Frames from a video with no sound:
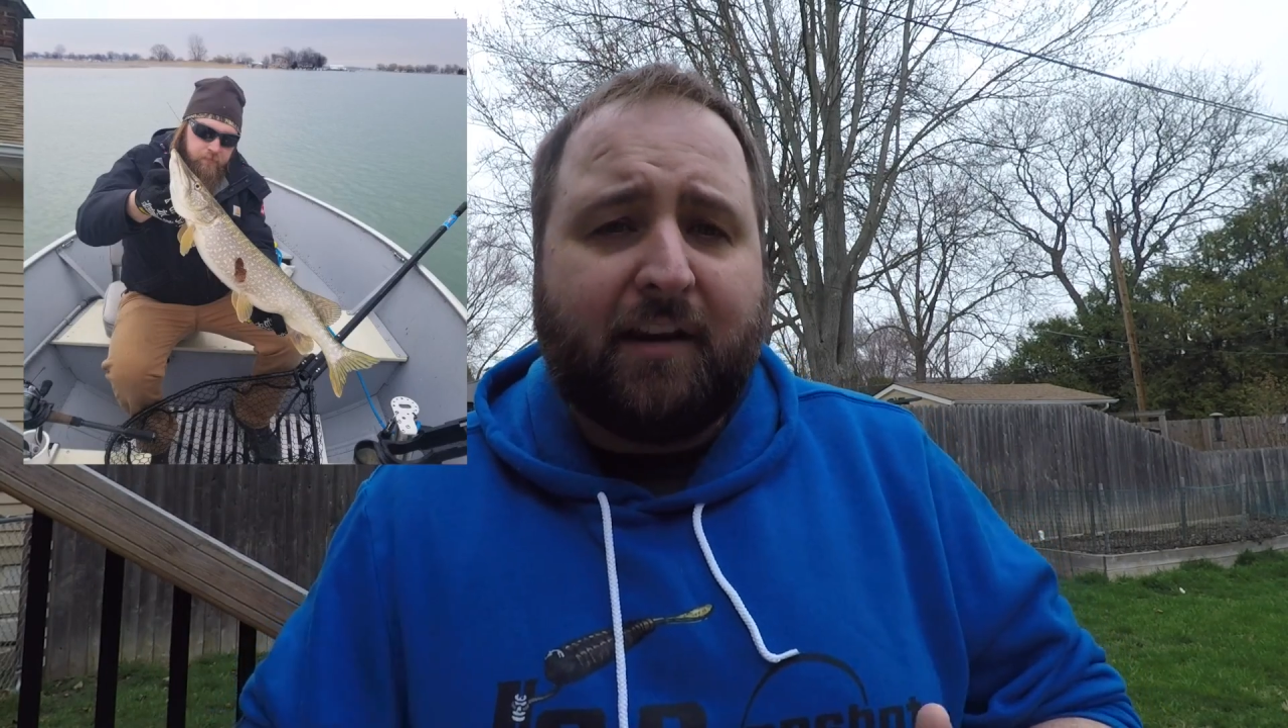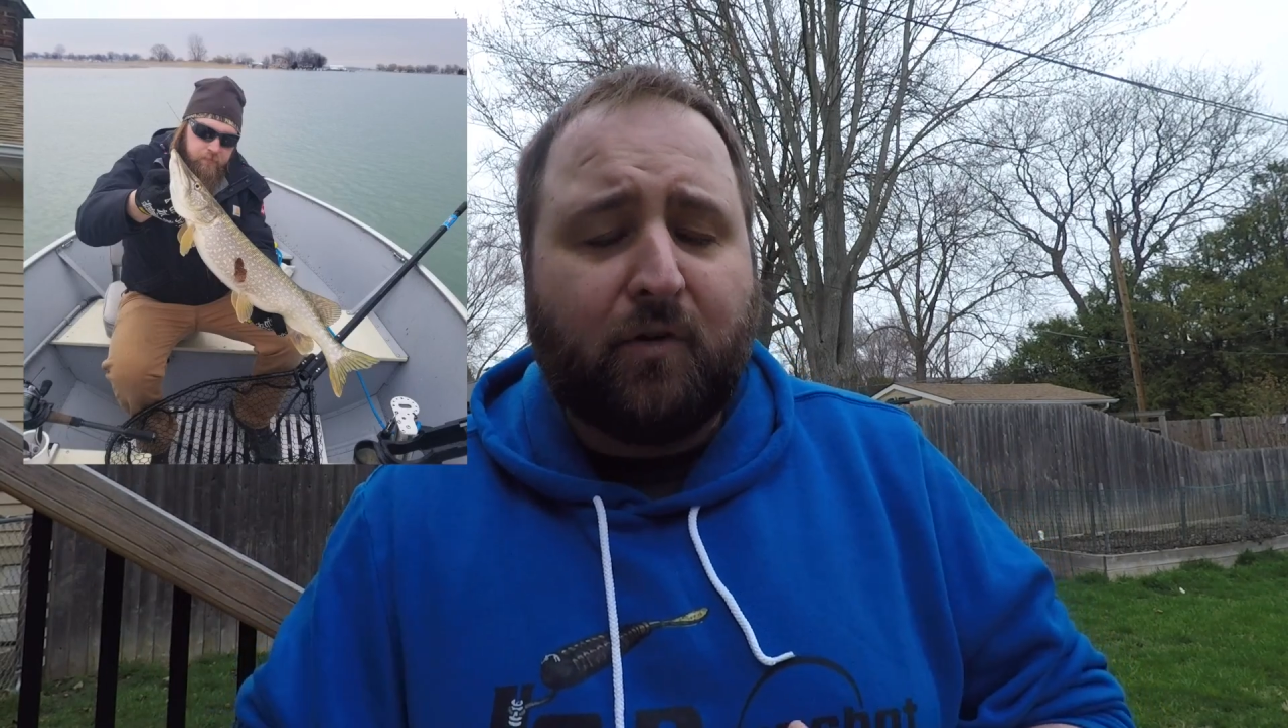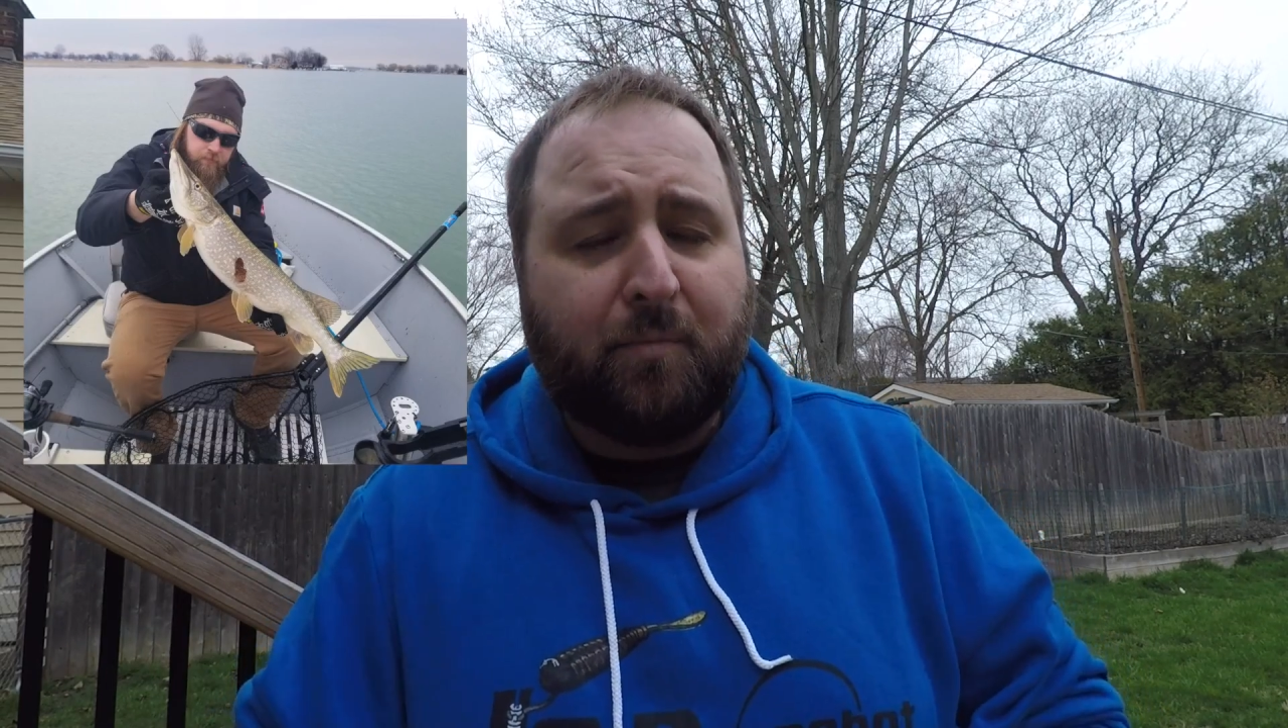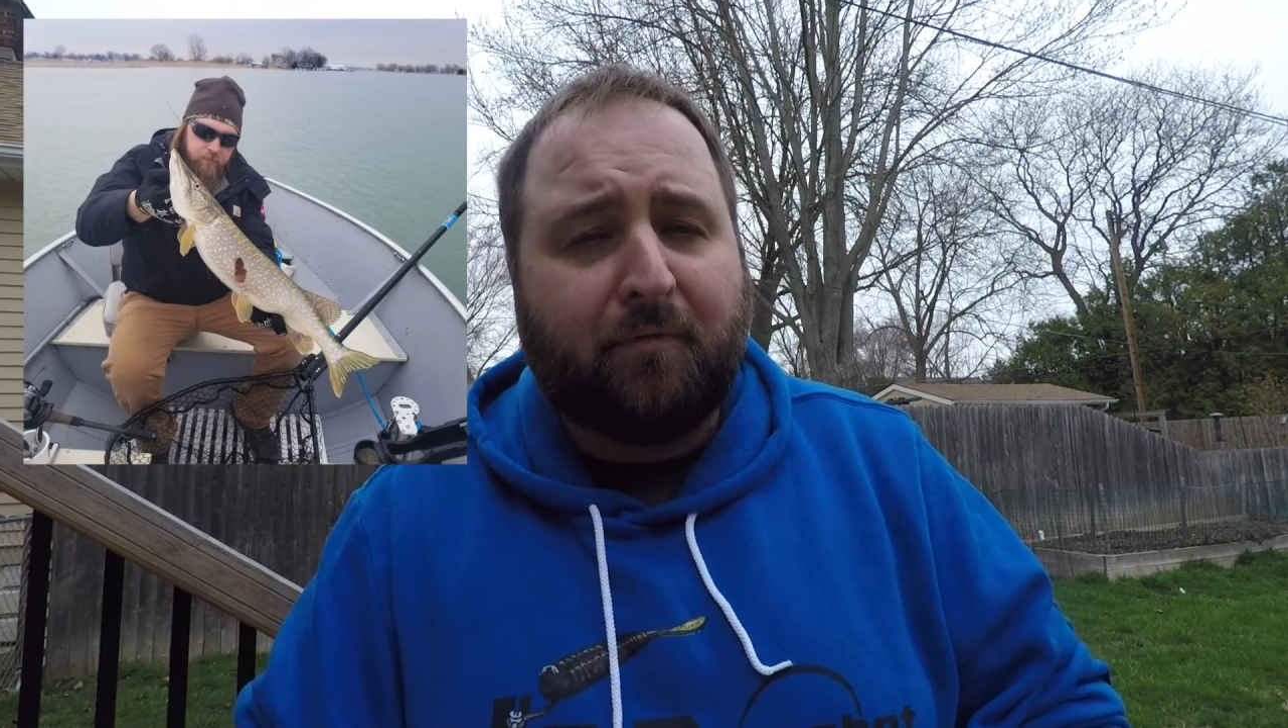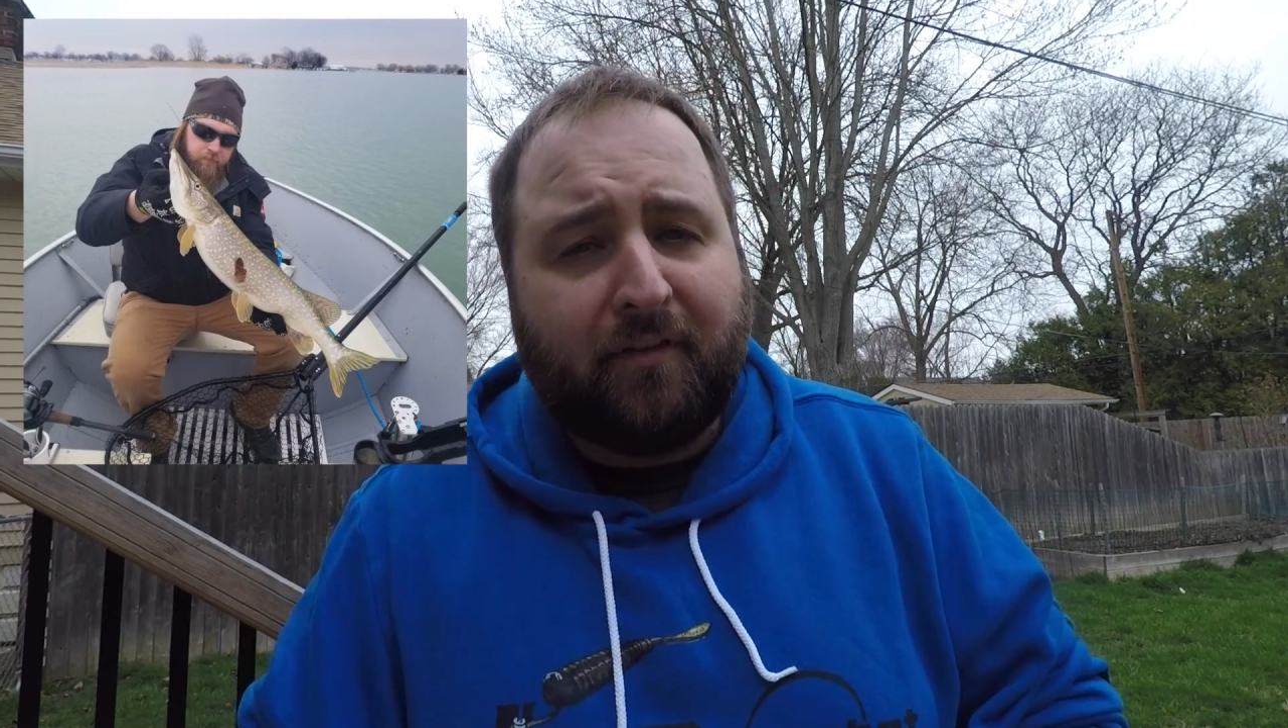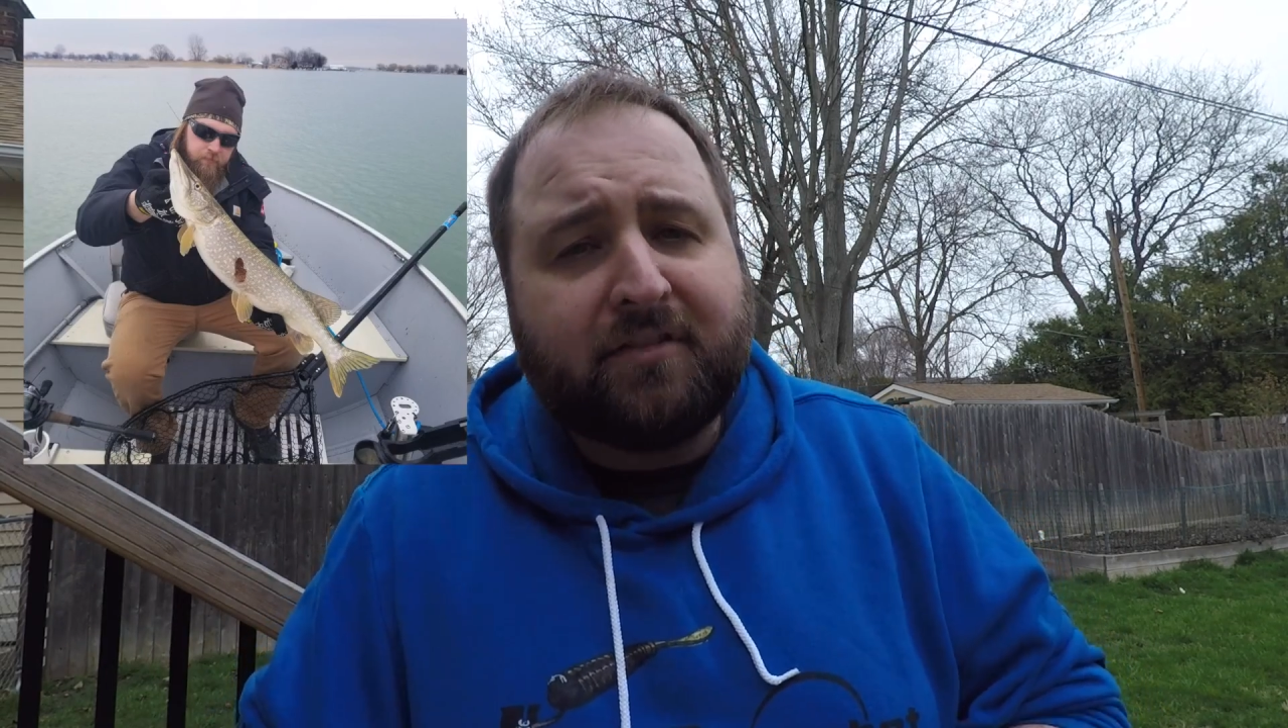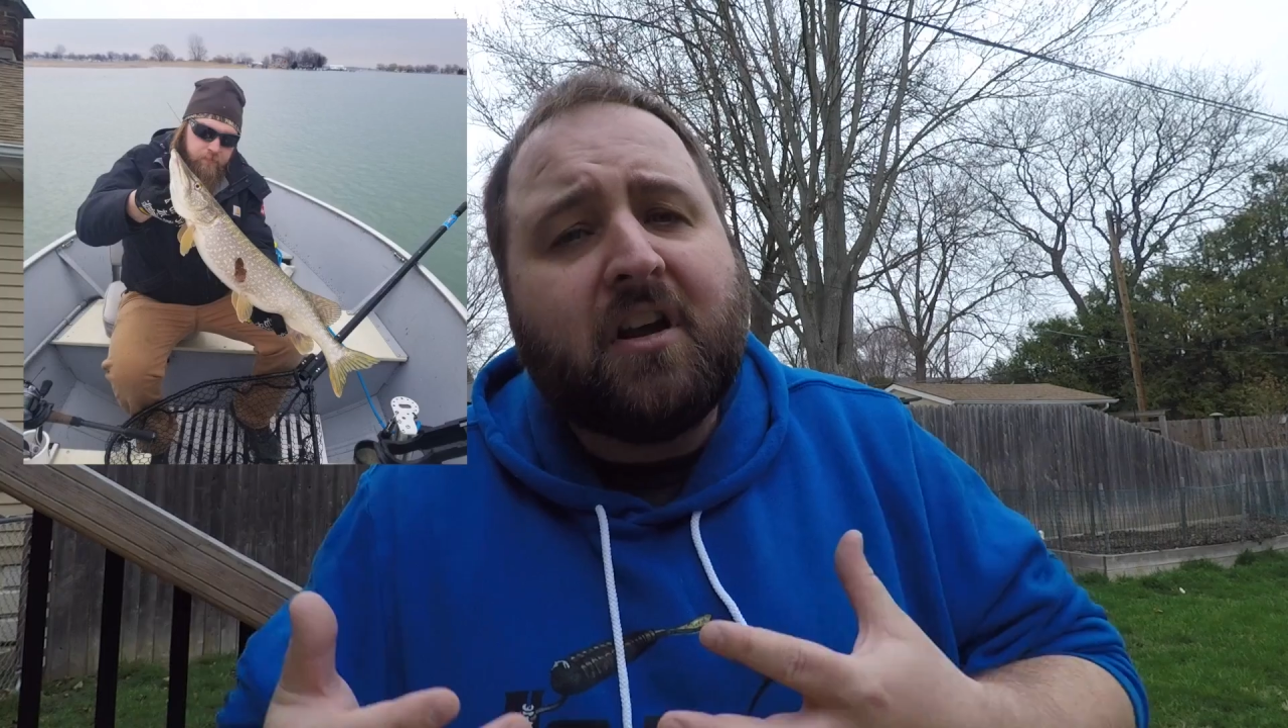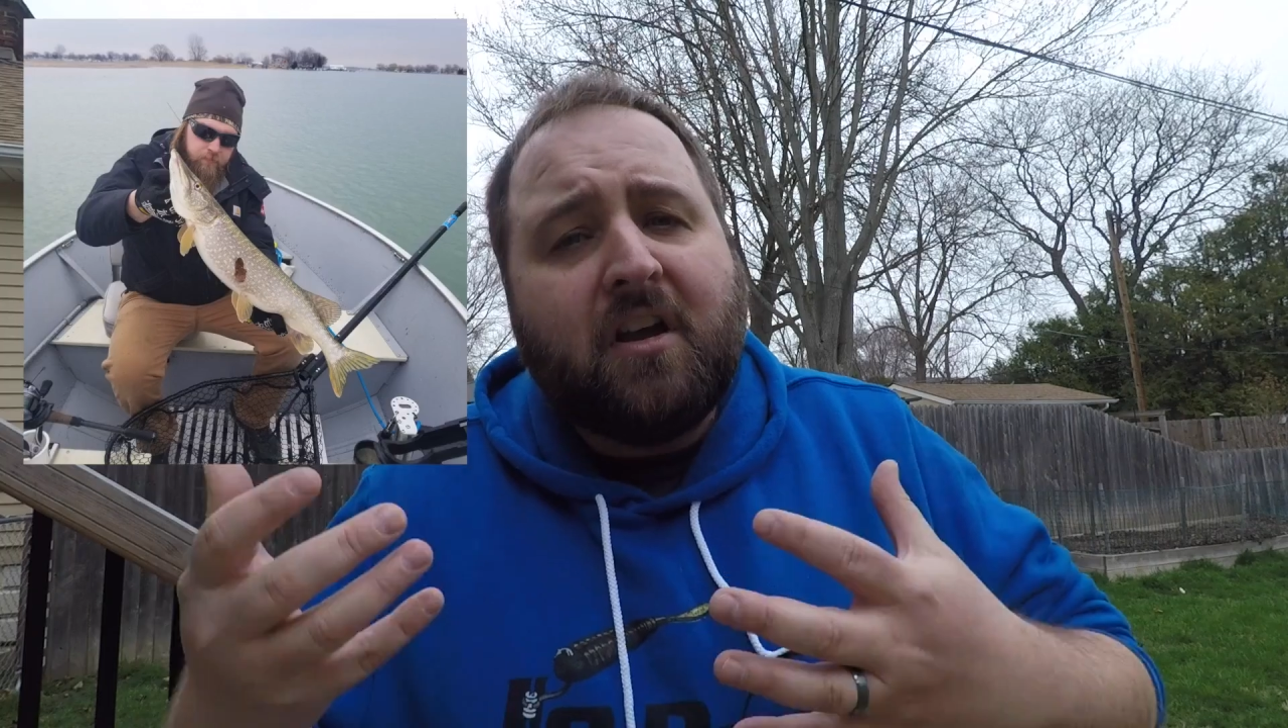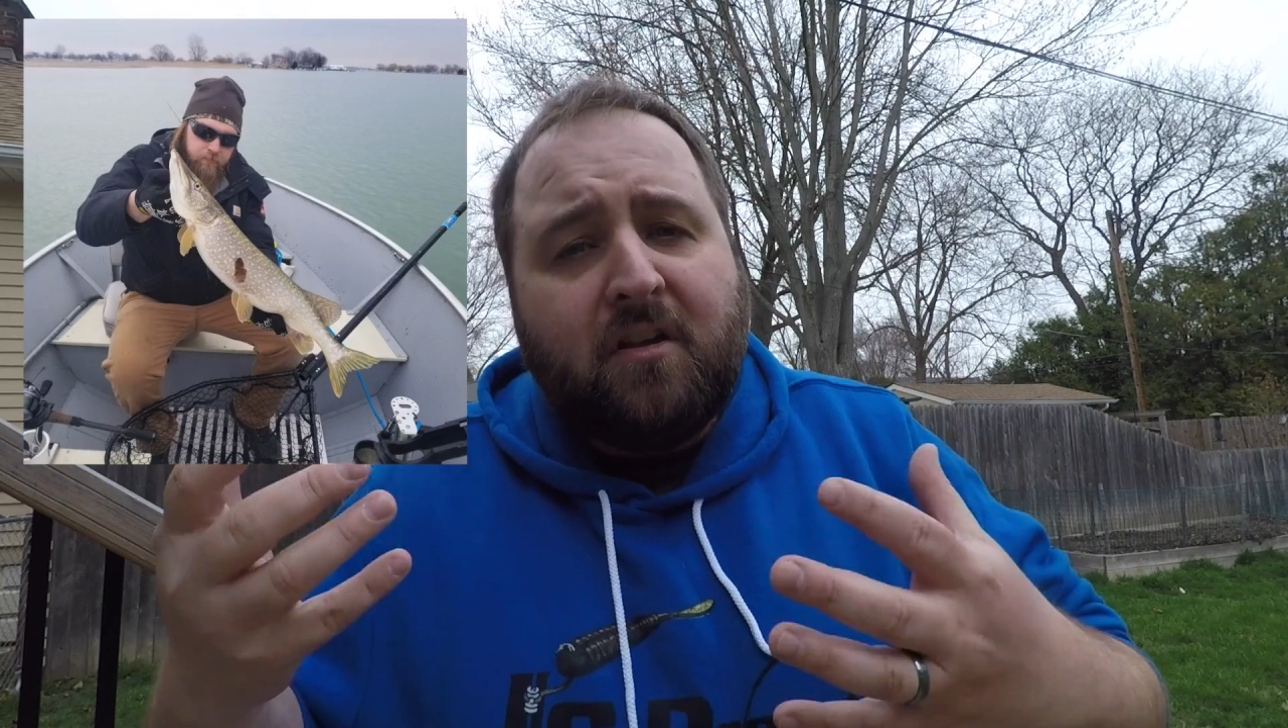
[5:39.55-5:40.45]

a group of fish,